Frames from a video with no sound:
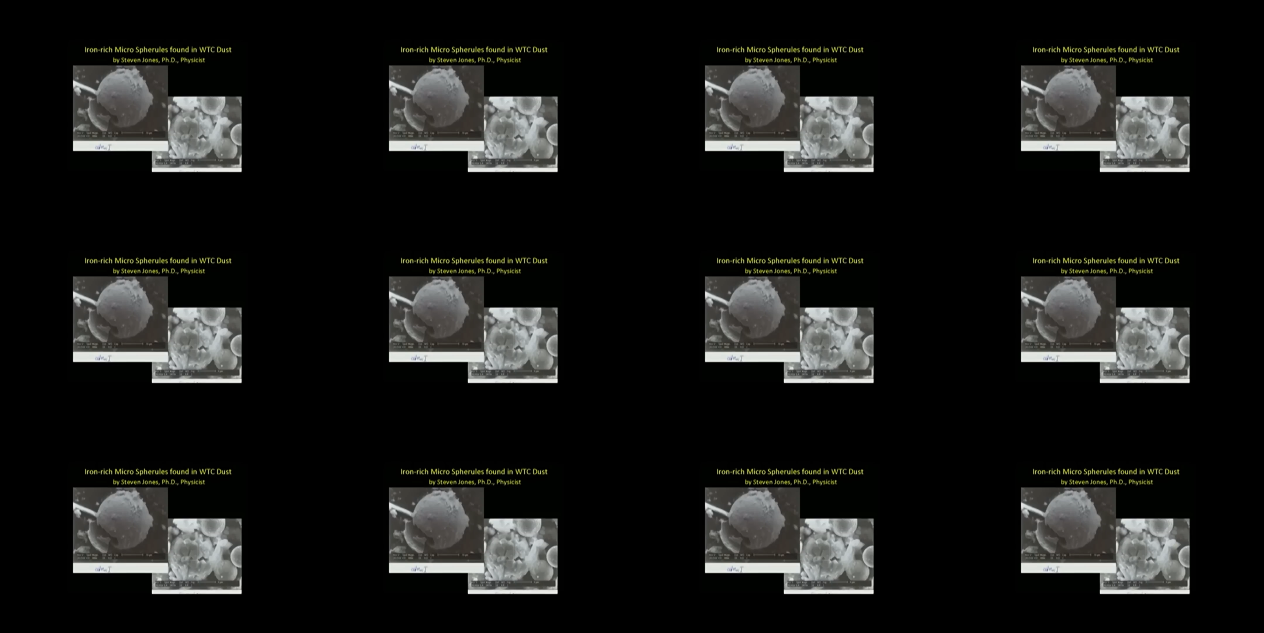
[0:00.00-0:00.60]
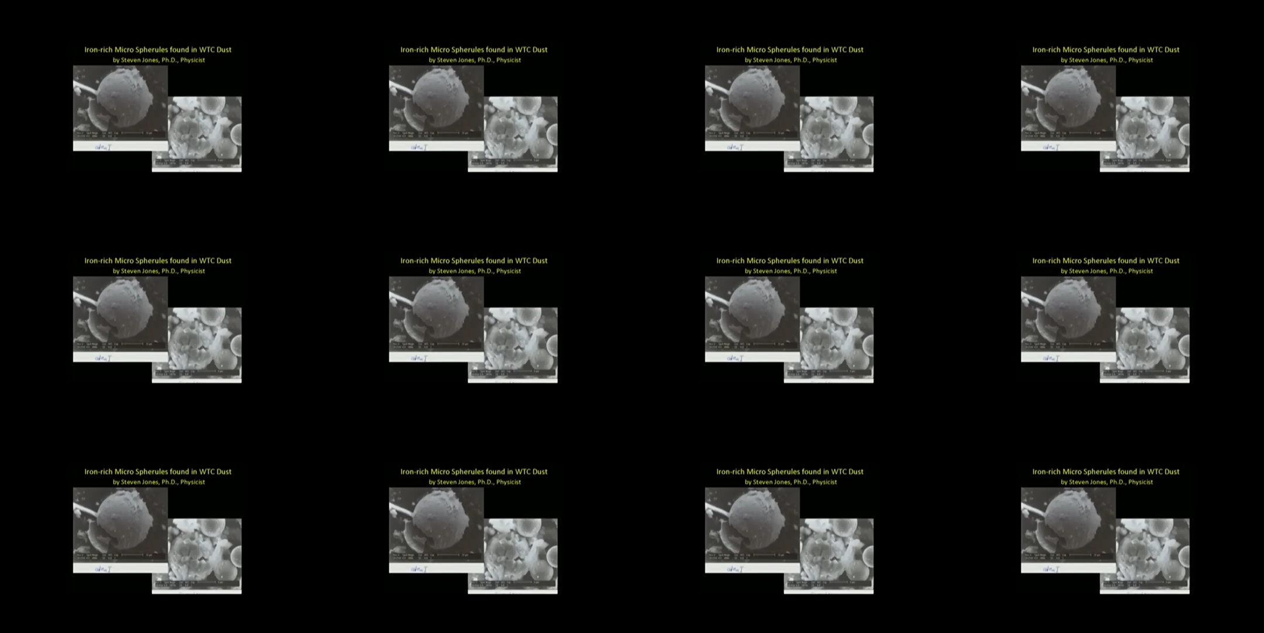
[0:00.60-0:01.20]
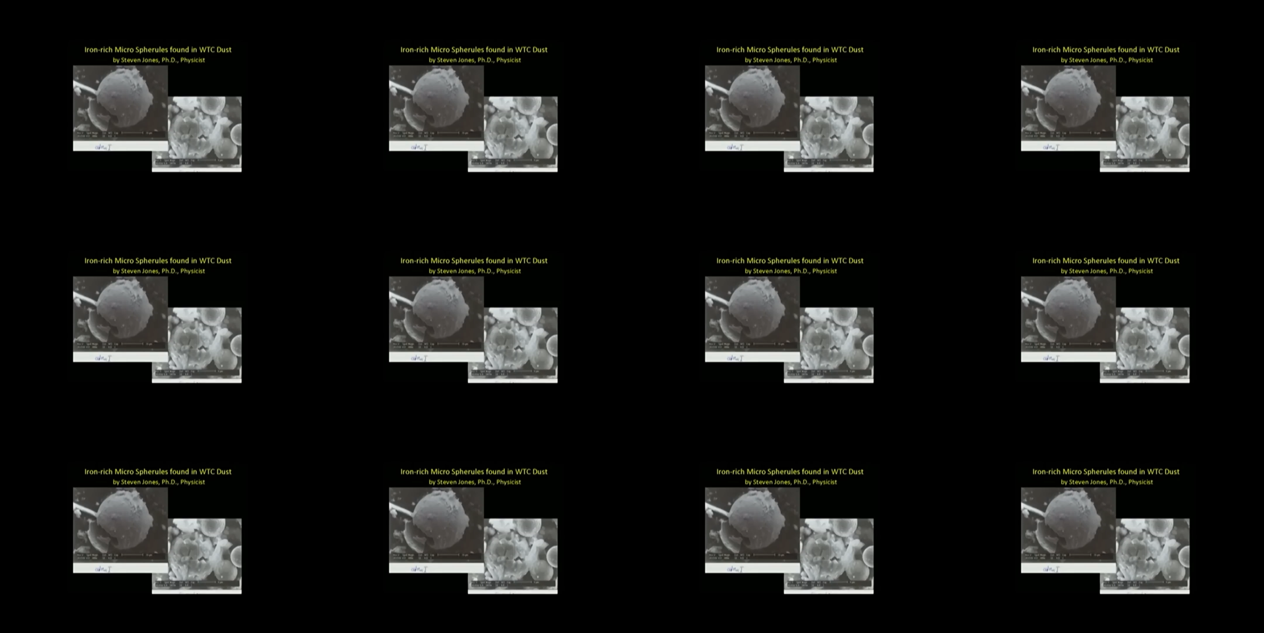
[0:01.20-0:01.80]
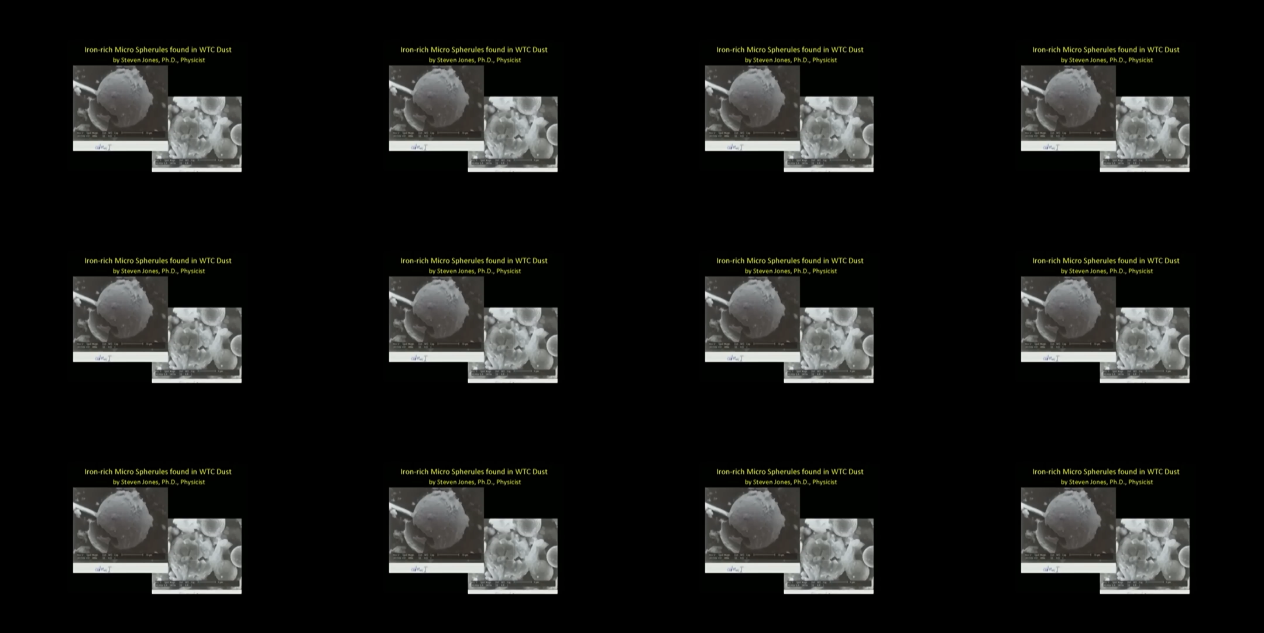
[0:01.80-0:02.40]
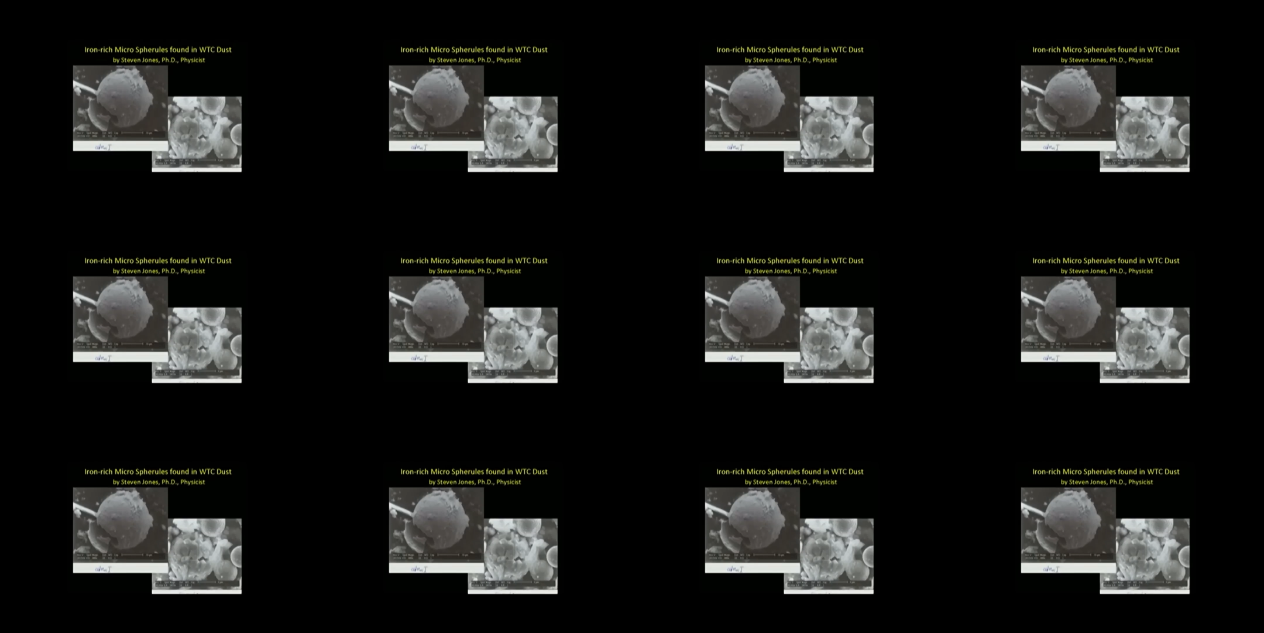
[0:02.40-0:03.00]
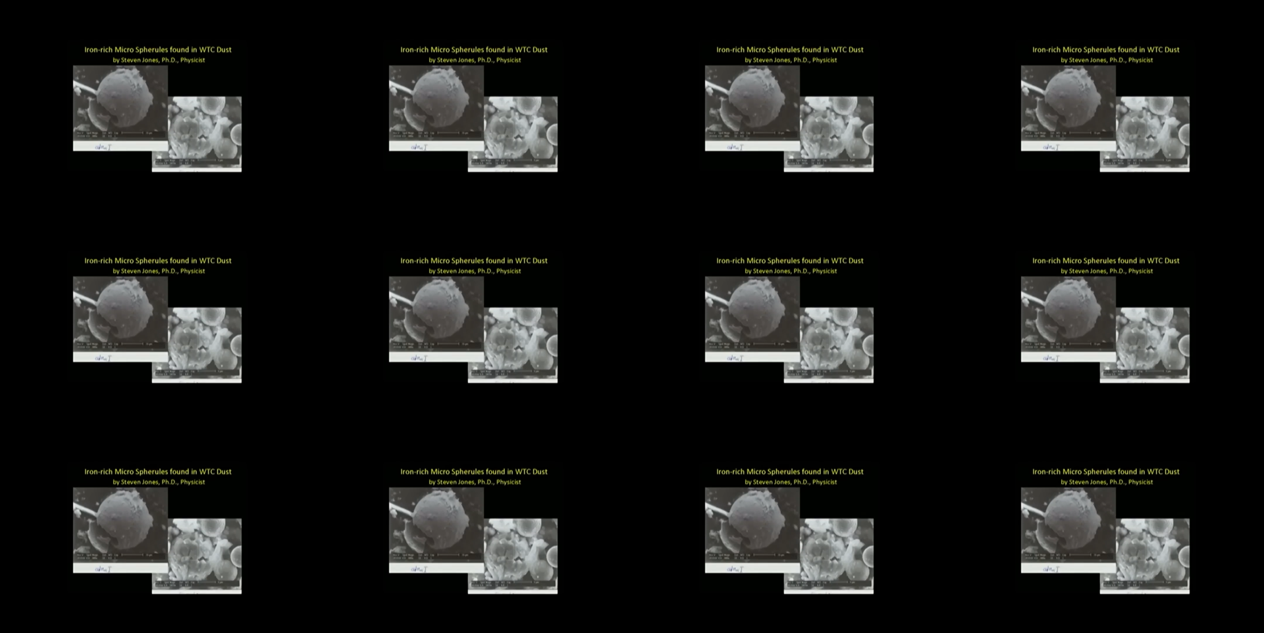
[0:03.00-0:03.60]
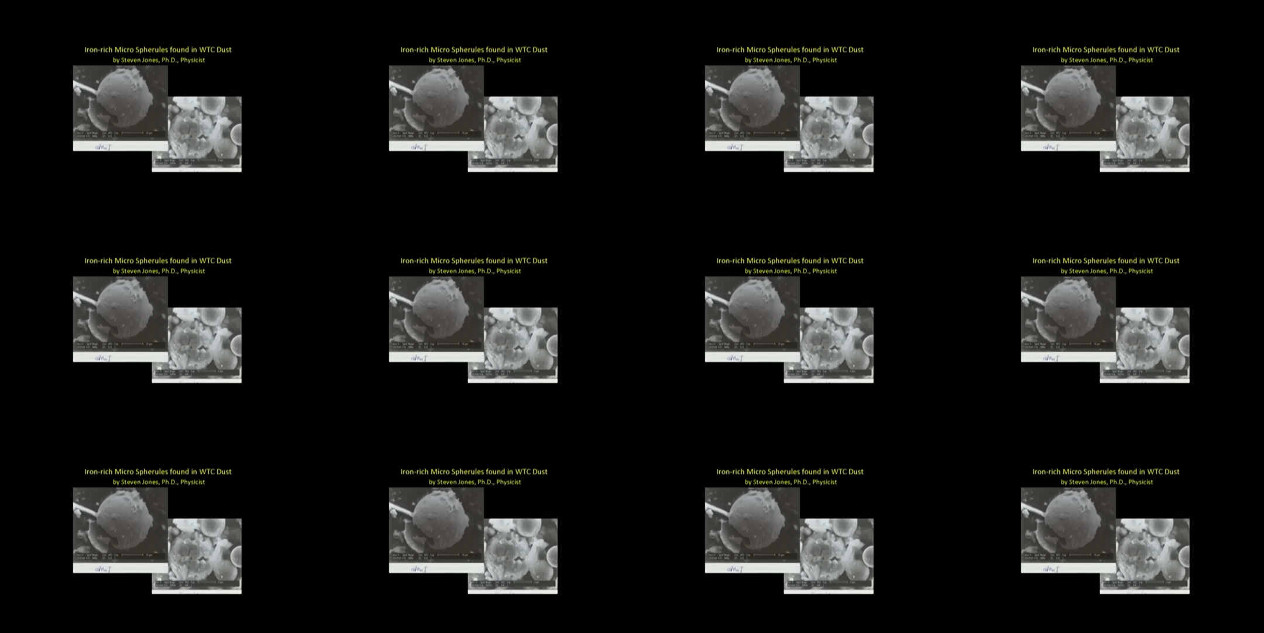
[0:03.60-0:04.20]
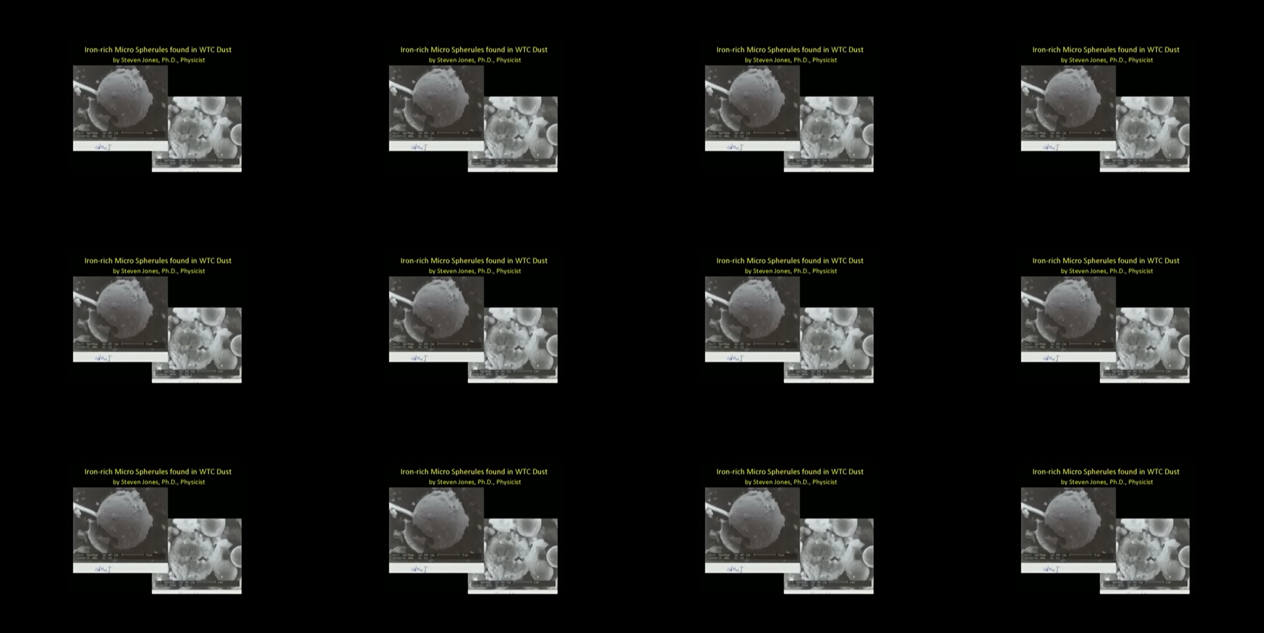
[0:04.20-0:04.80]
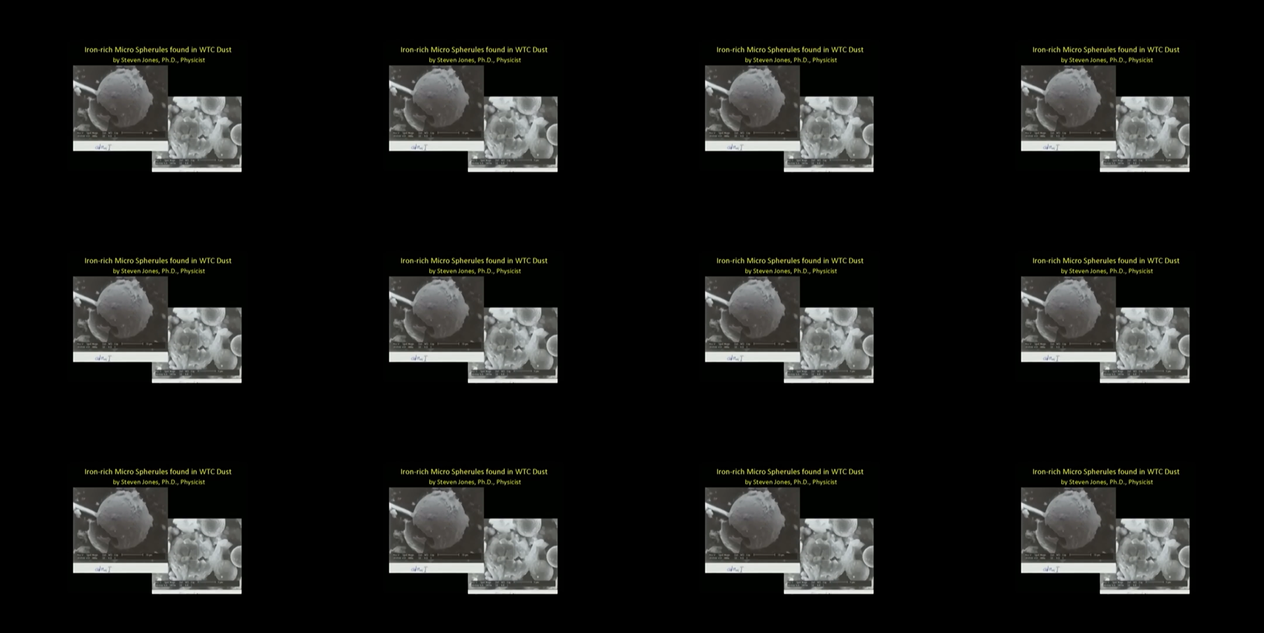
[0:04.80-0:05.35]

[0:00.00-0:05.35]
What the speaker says: (no speaker visible)